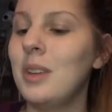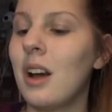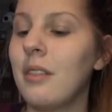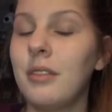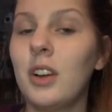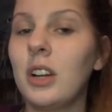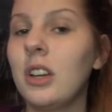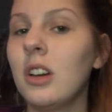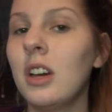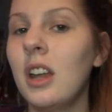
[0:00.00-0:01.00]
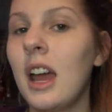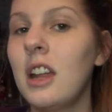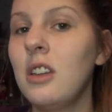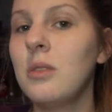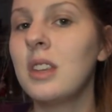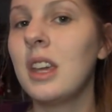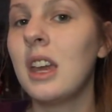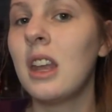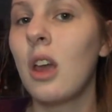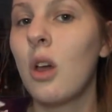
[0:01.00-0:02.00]
not very good at using
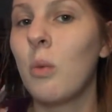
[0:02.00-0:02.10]
it